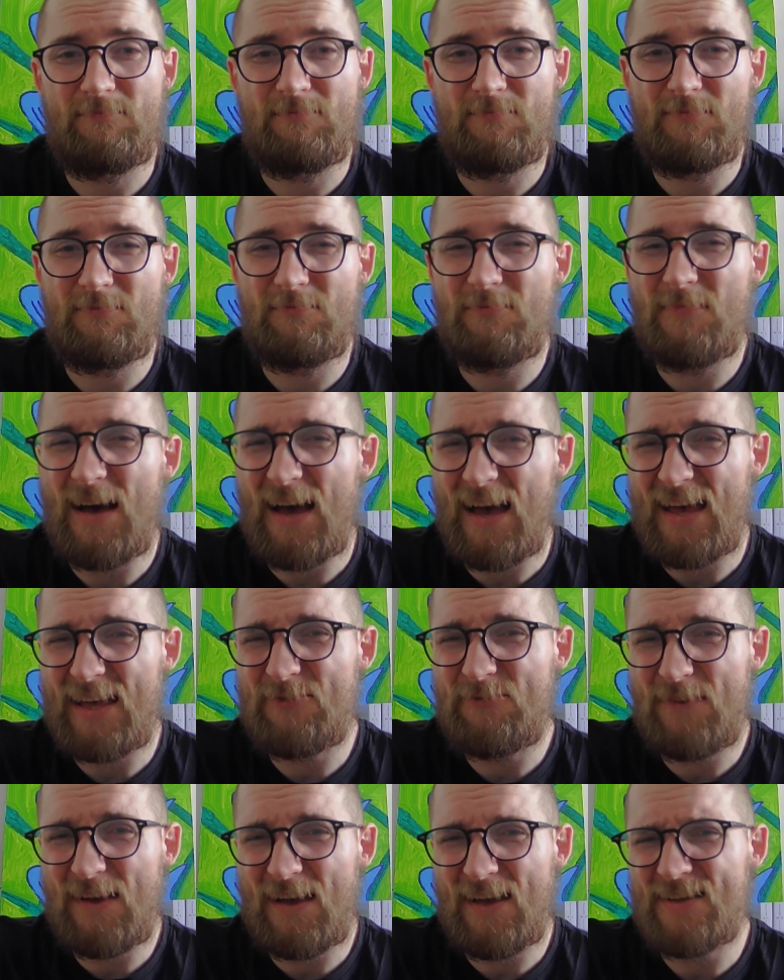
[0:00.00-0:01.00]
My
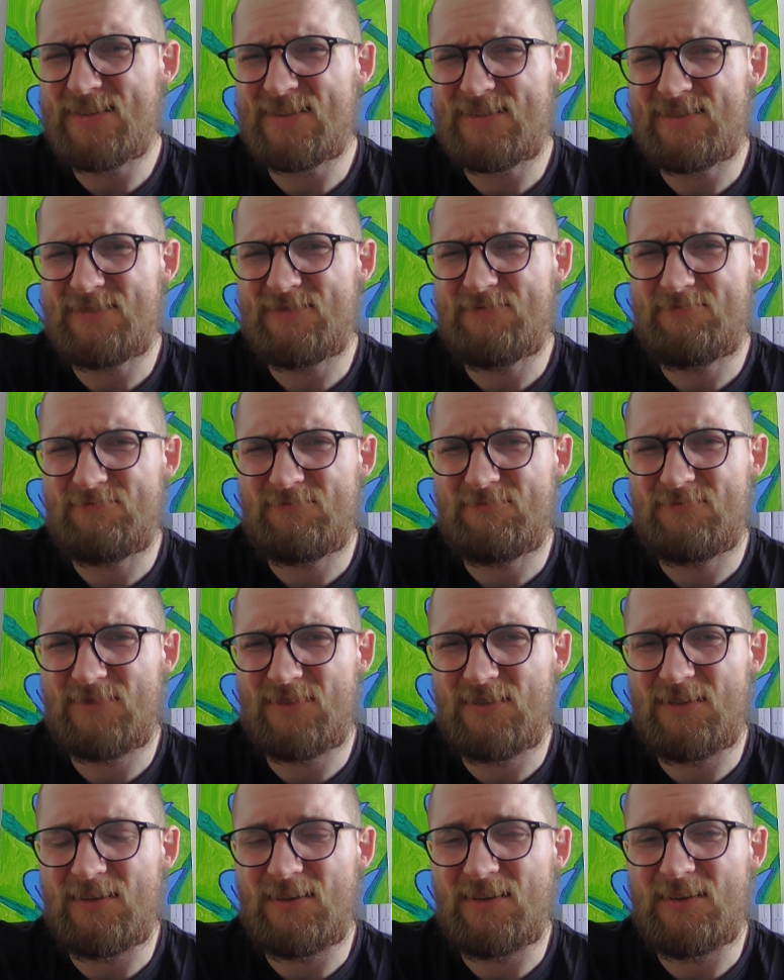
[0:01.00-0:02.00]
advice,
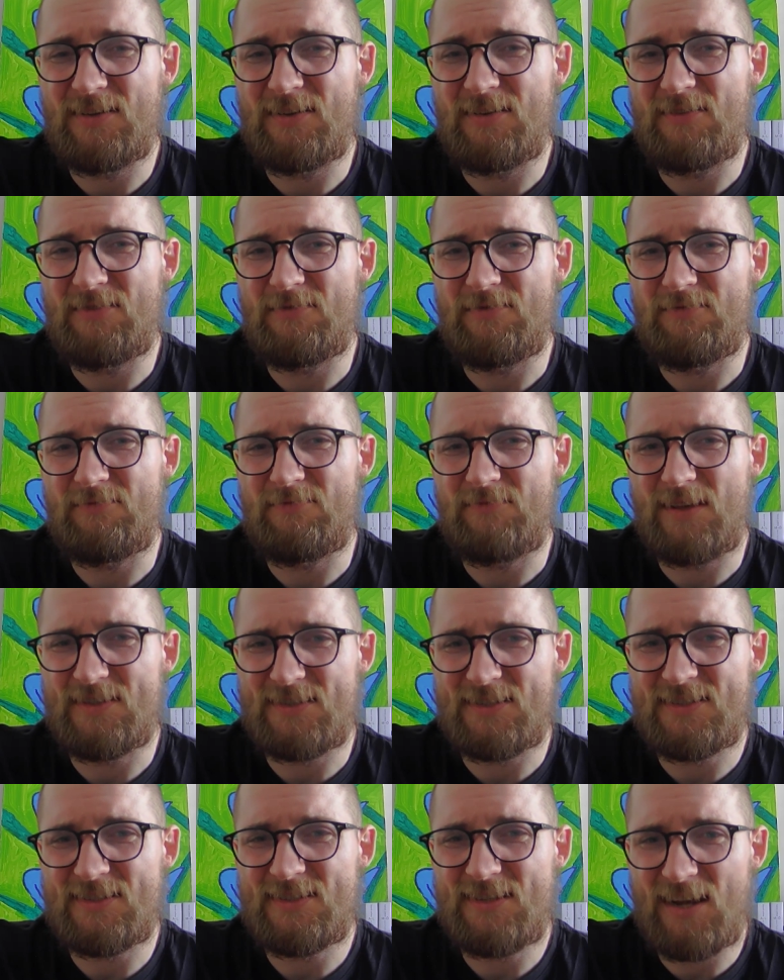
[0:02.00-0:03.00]
as
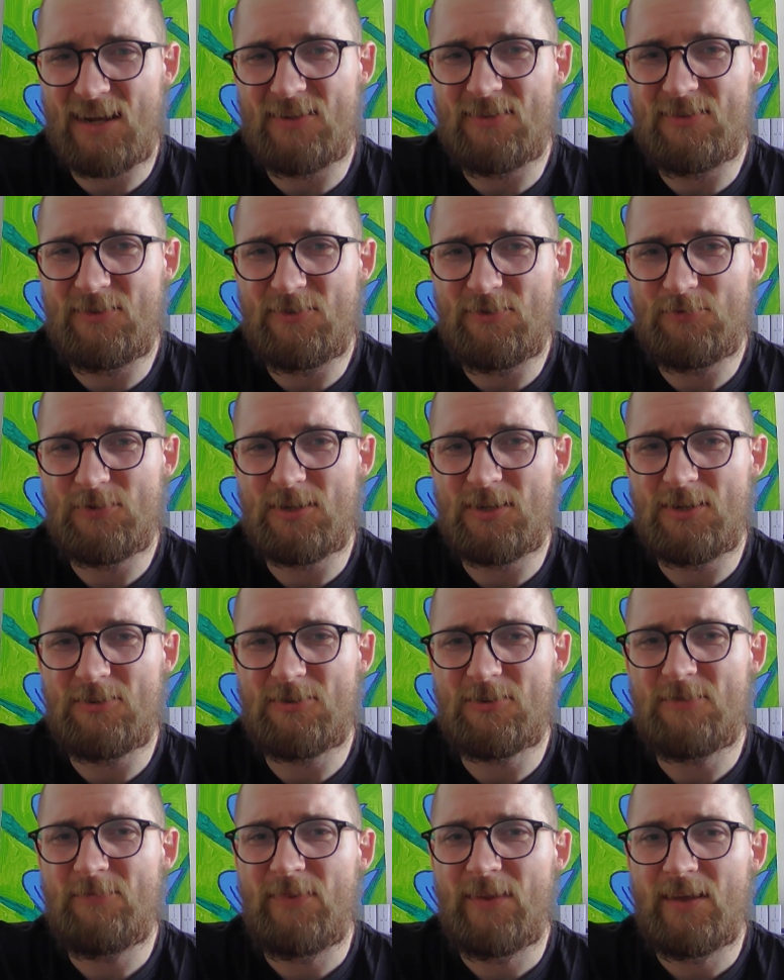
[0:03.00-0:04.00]
a side note
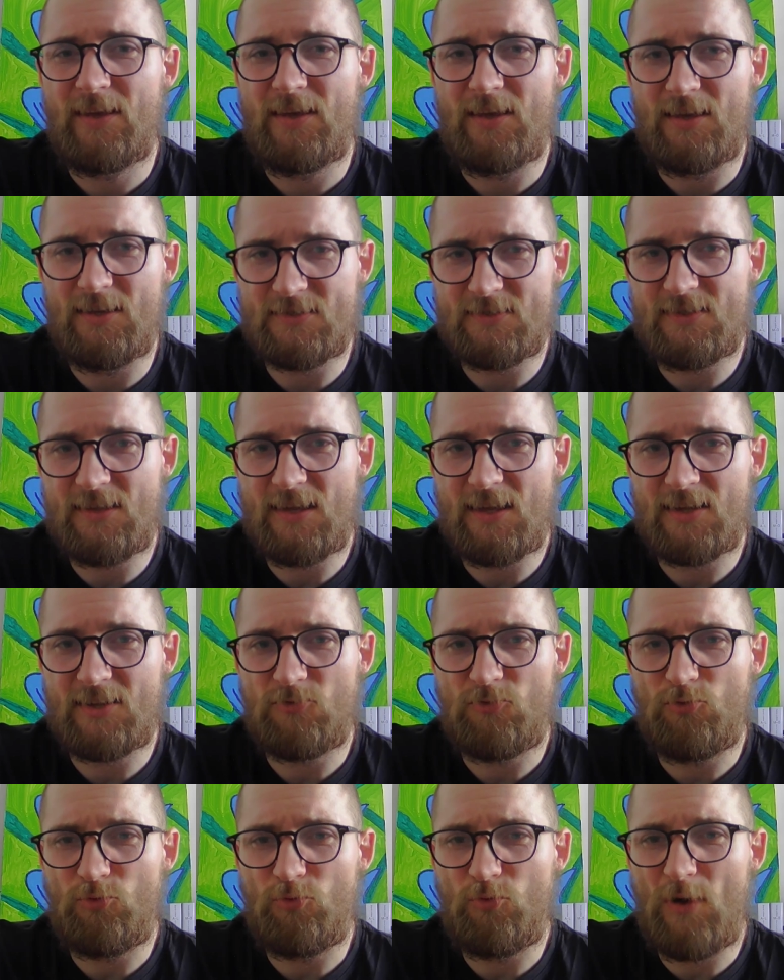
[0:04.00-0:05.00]
here, is that
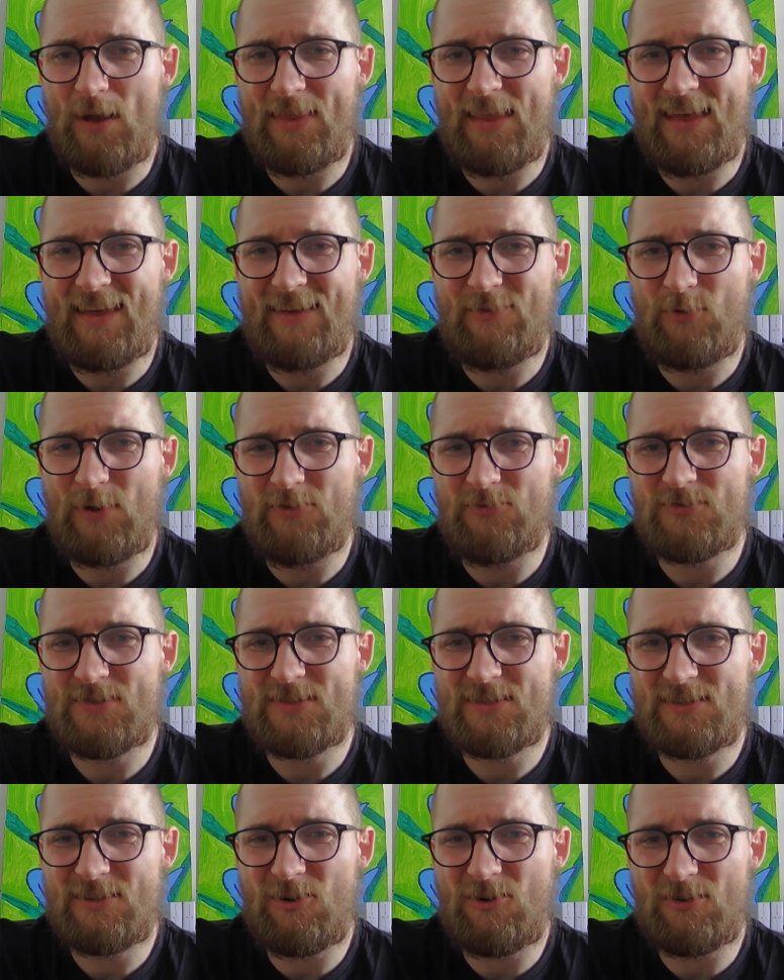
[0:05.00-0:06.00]
when you
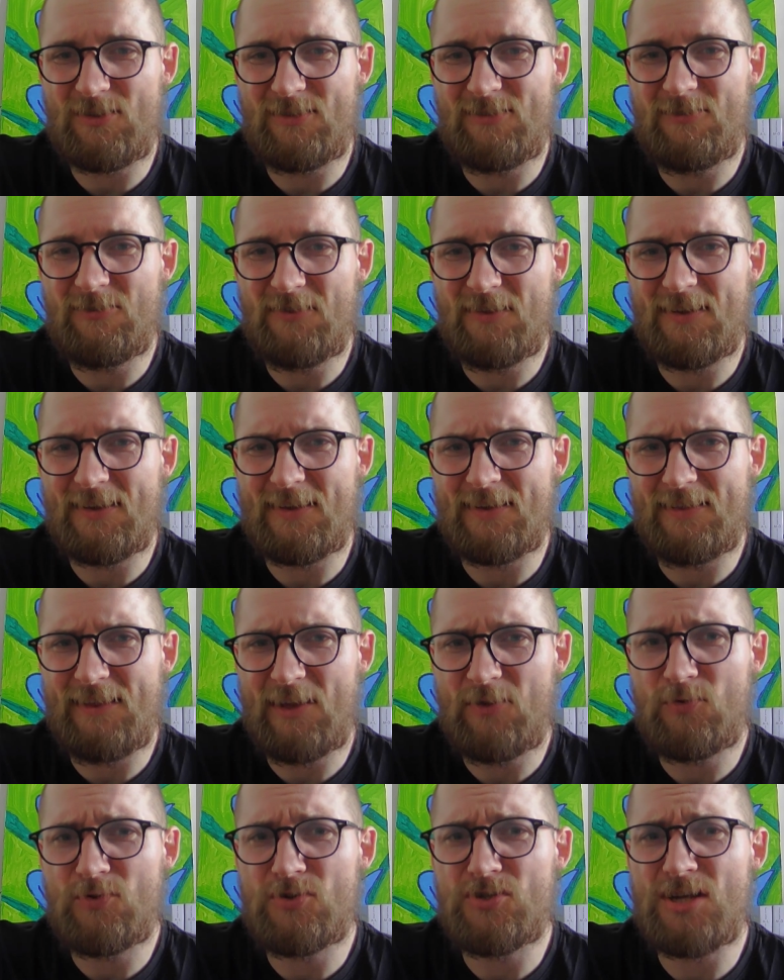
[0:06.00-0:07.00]
start learning a
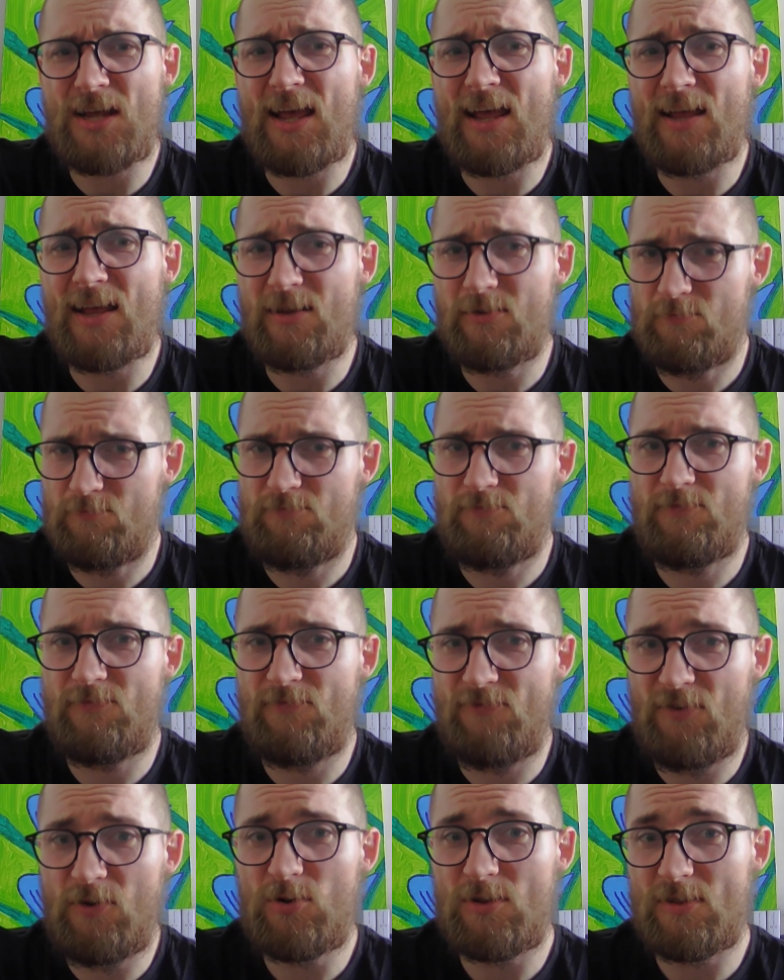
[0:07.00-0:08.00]
language, and
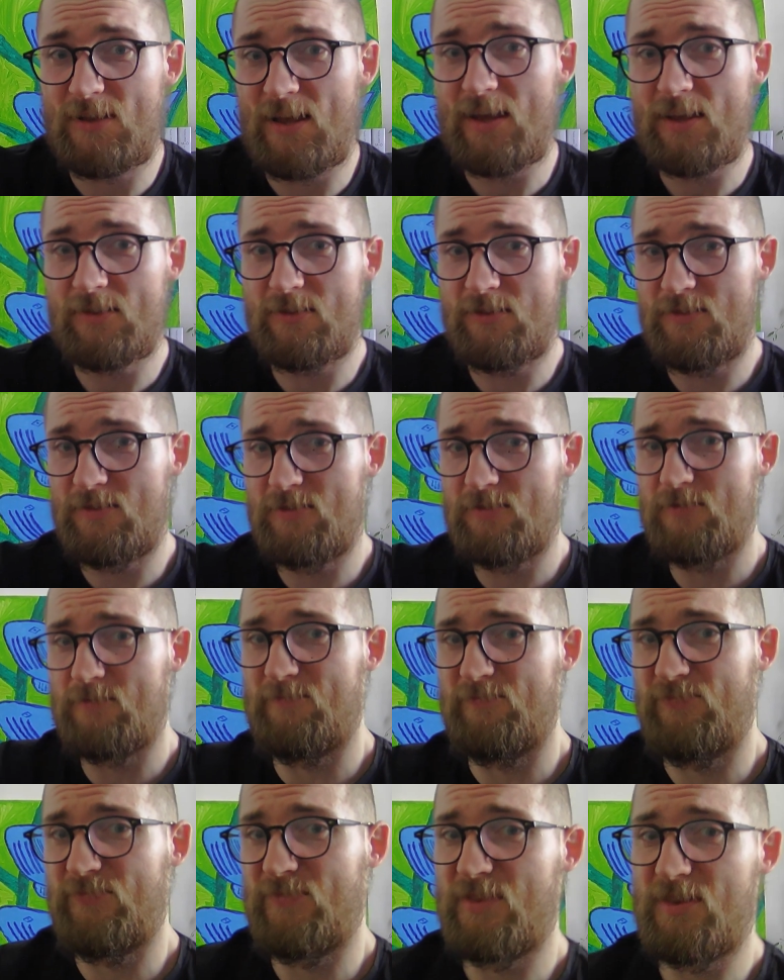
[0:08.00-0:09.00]
very likely till
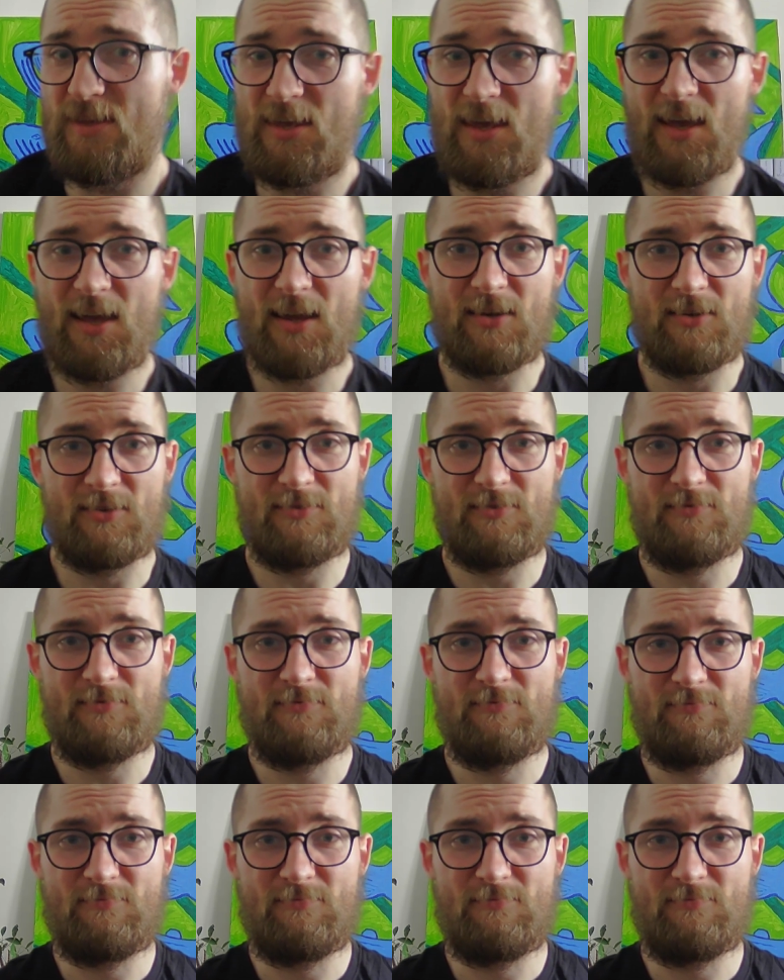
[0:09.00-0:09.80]
the end,